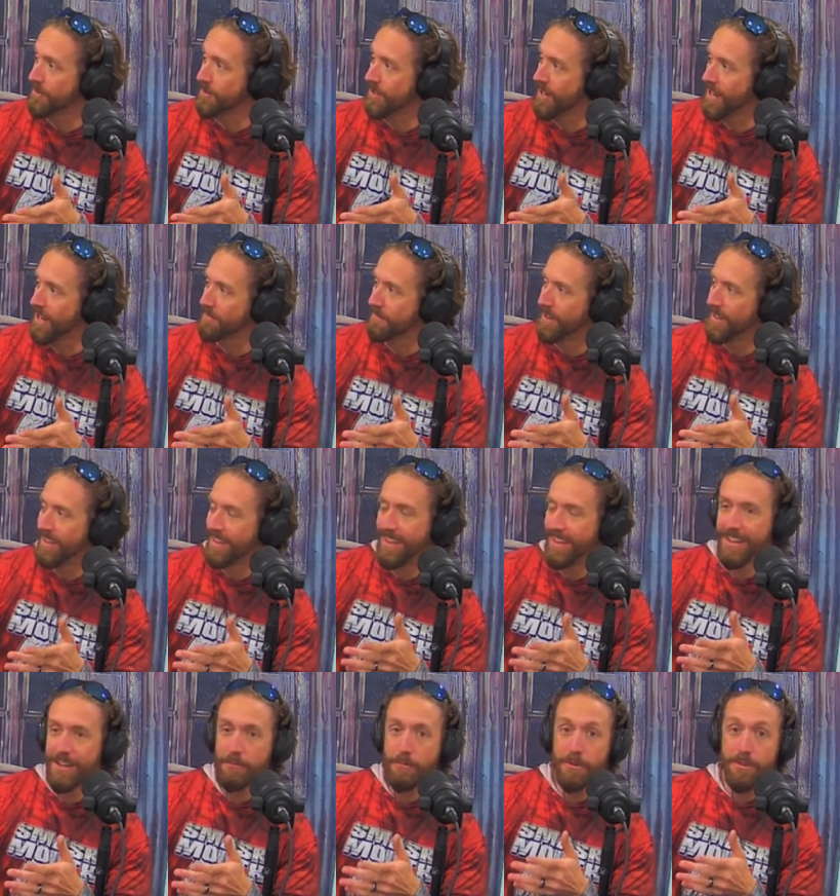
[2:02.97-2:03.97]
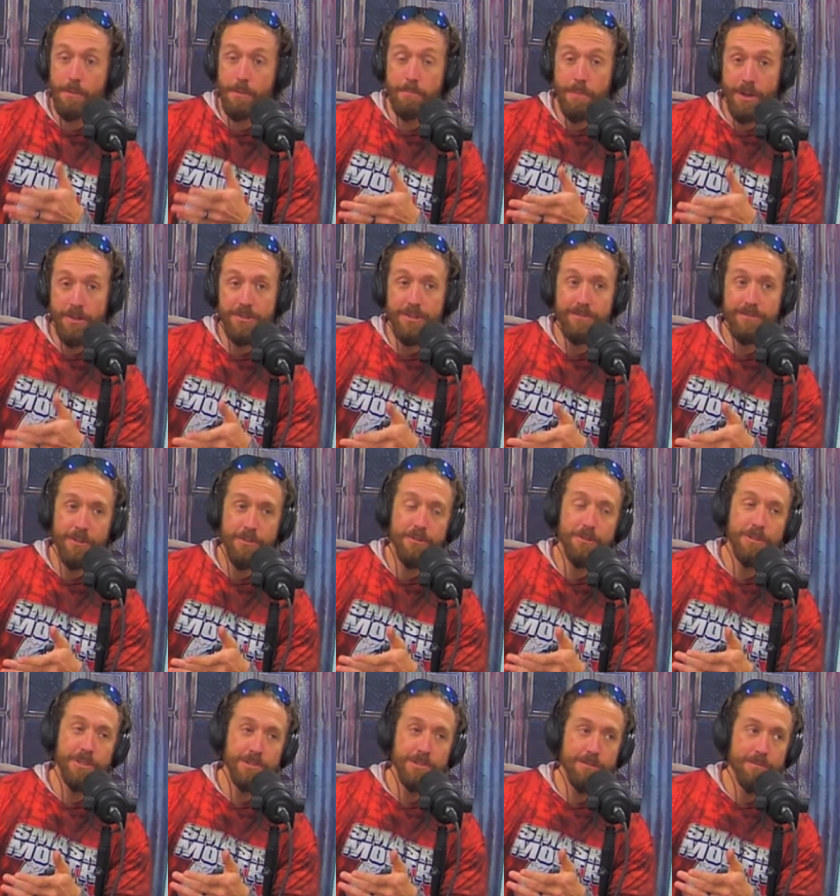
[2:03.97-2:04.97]
shop yep. with a bunch of
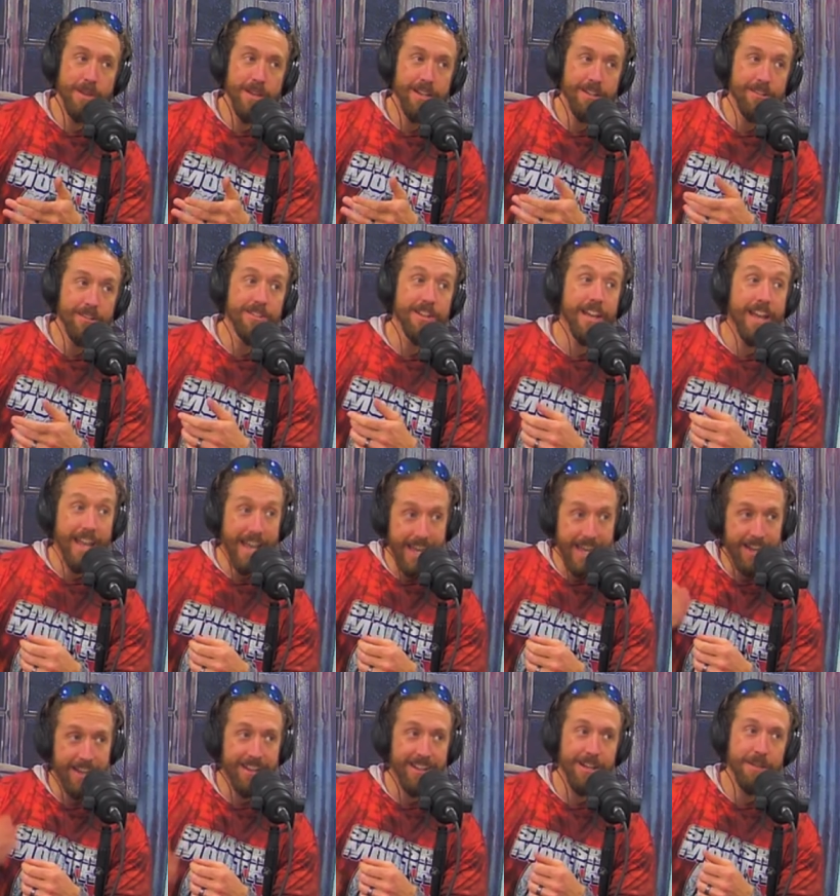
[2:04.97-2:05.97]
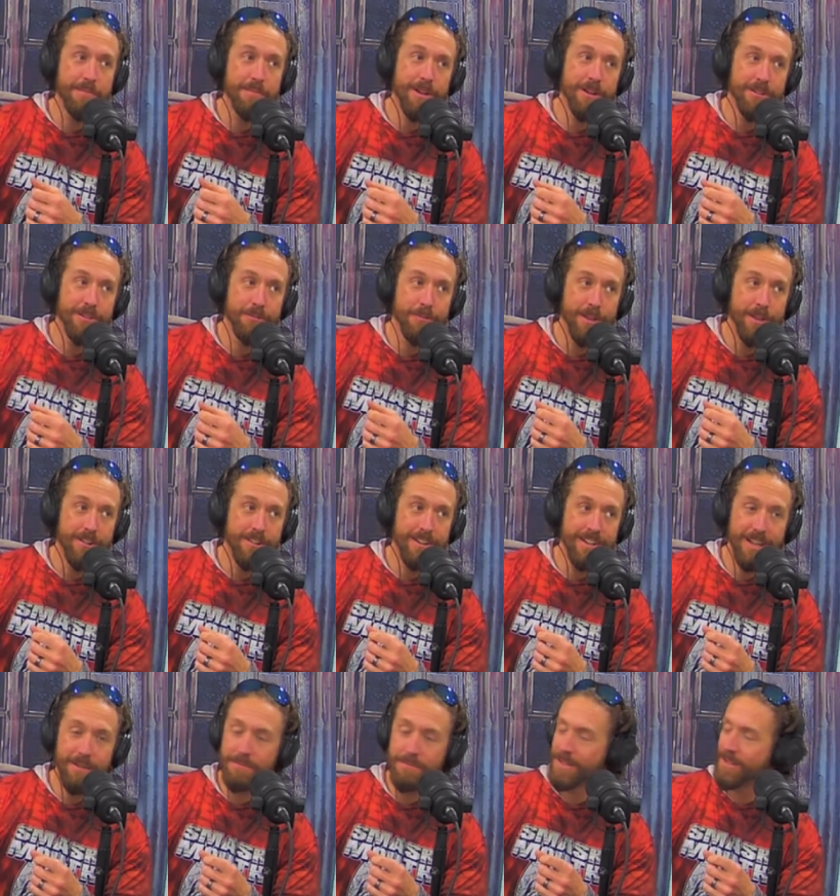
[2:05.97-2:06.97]
local lure makers, and I can come here in the winter
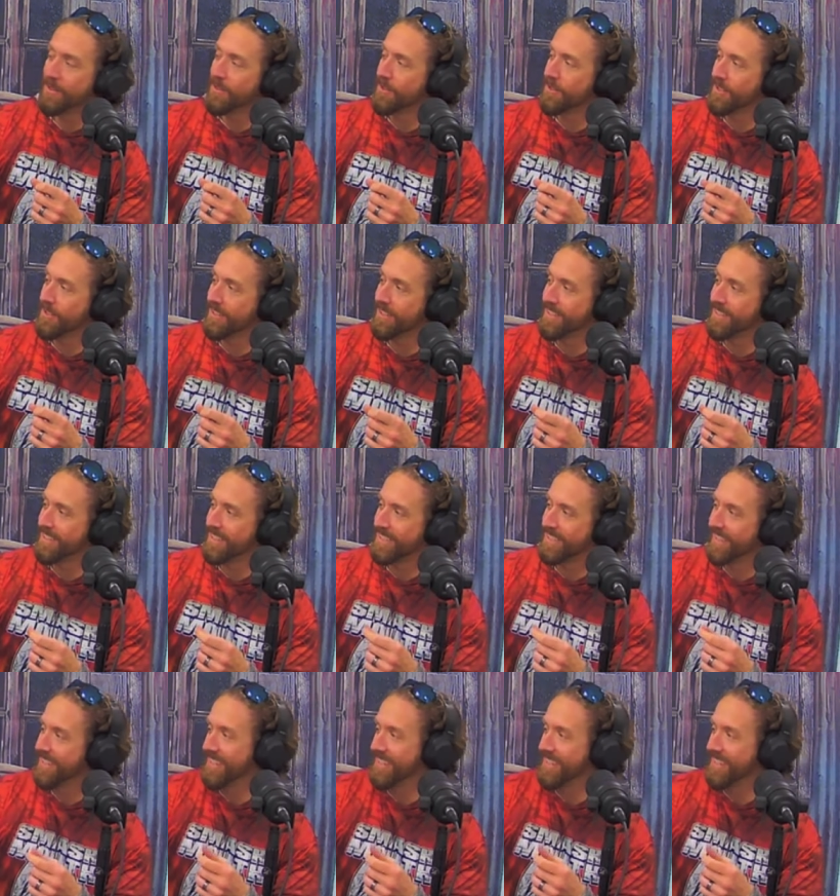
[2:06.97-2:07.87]
and get minnows. Yeah,